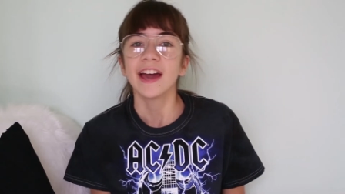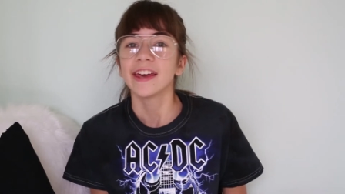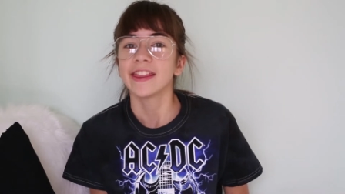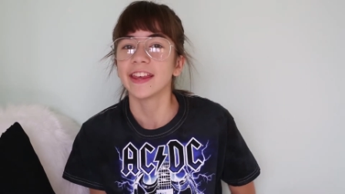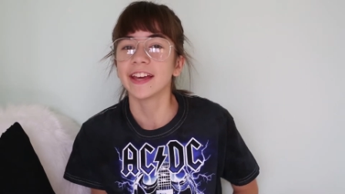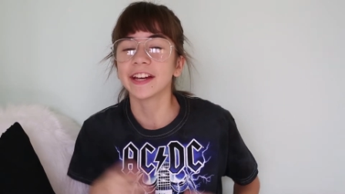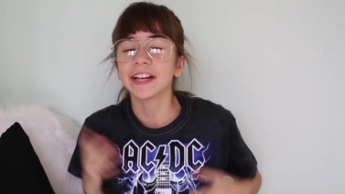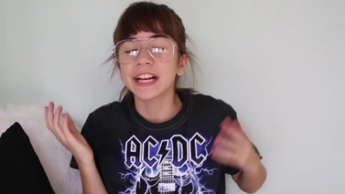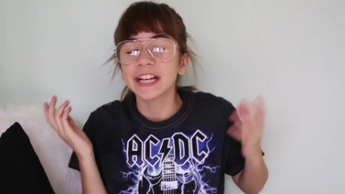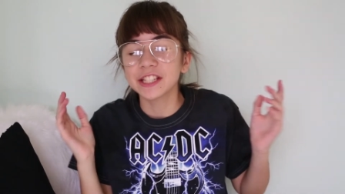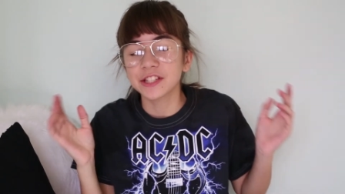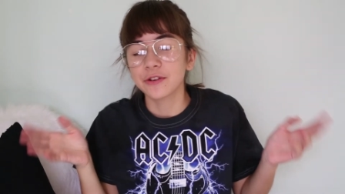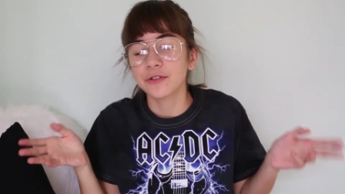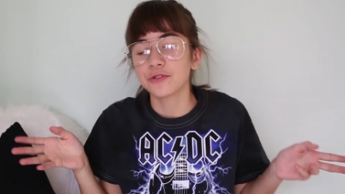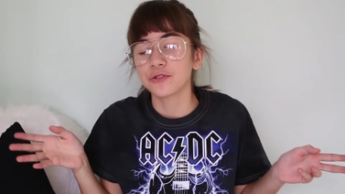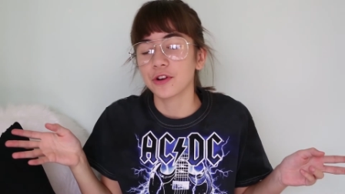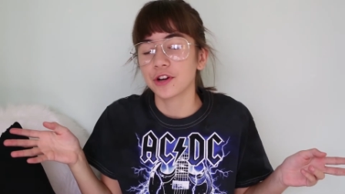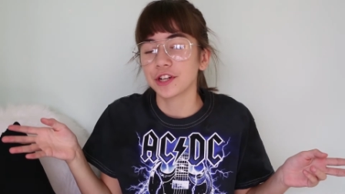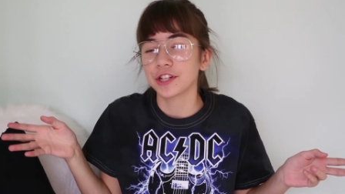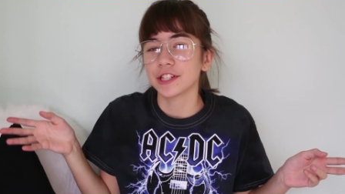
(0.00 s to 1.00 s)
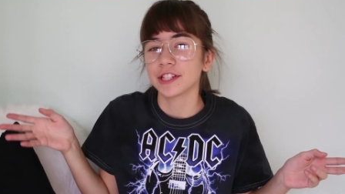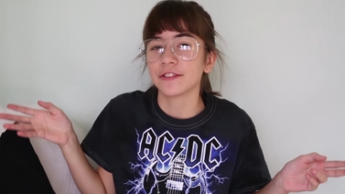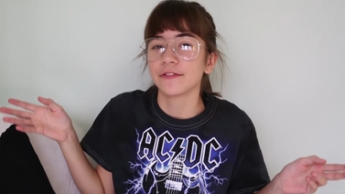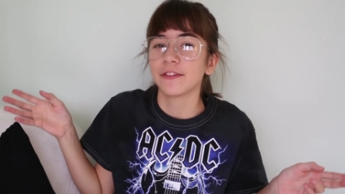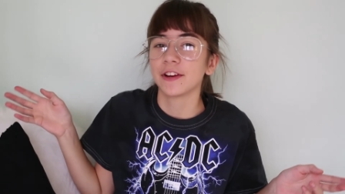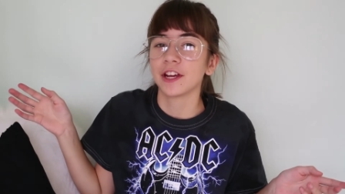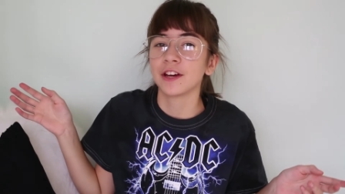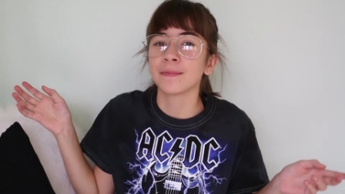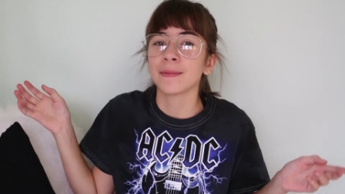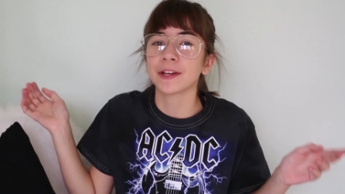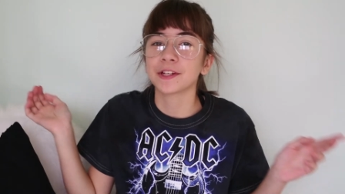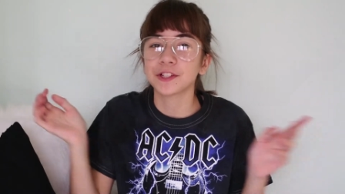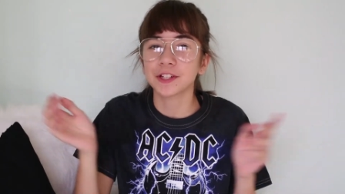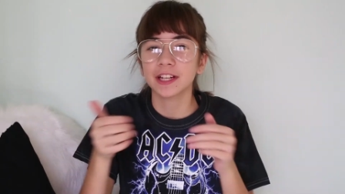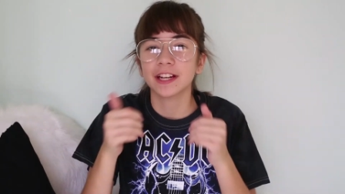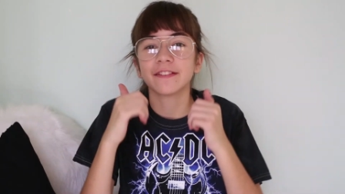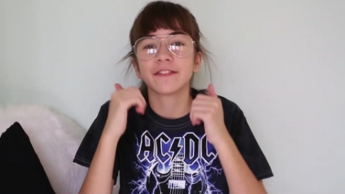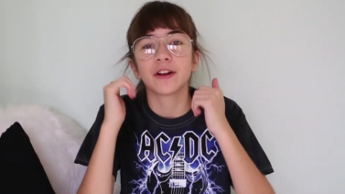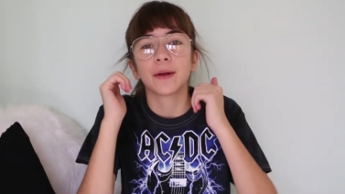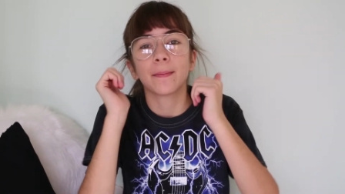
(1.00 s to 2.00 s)
Thank you guys so much for watching this video. Make sure to
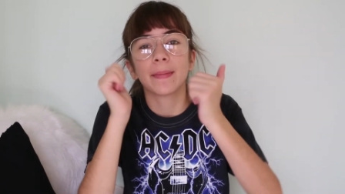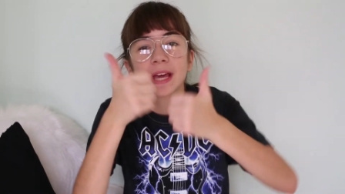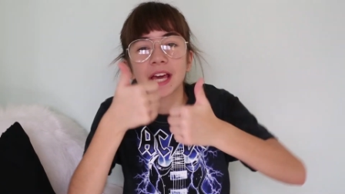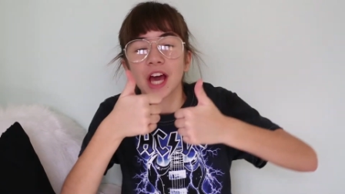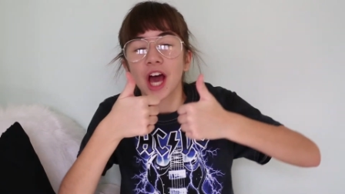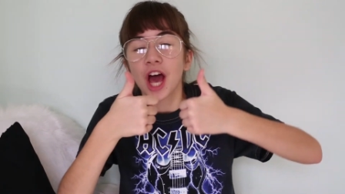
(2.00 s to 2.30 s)
give it a big